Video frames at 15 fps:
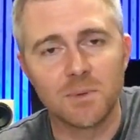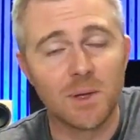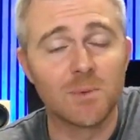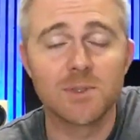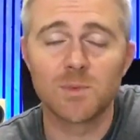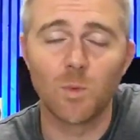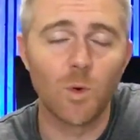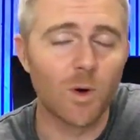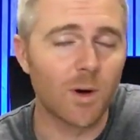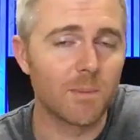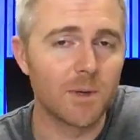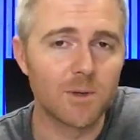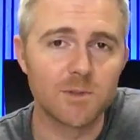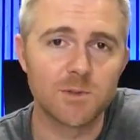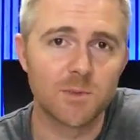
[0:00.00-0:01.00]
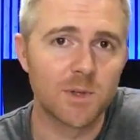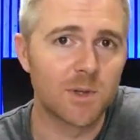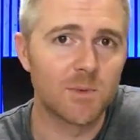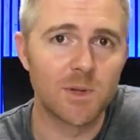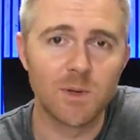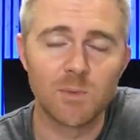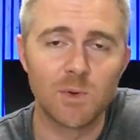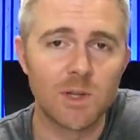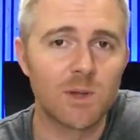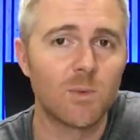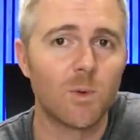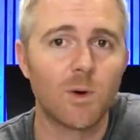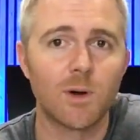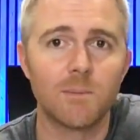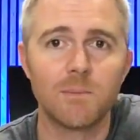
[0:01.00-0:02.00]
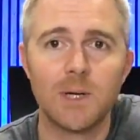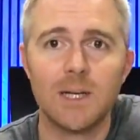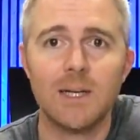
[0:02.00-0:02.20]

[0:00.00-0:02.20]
It was warm. It was really, really, really warm.